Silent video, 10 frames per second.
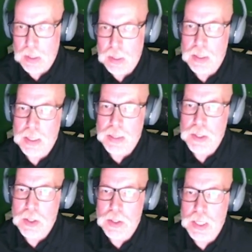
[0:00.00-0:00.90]
And I'm
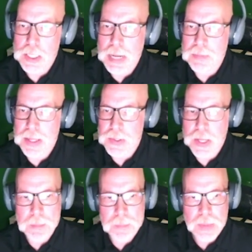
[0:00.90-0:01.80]
just going to type this
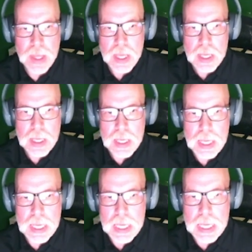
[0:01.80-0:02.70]
up.
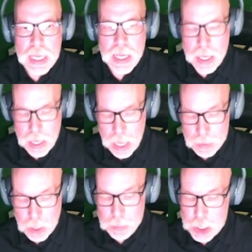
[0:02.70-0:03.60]
I'm
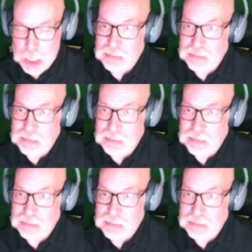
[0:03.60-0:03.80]
on a budget.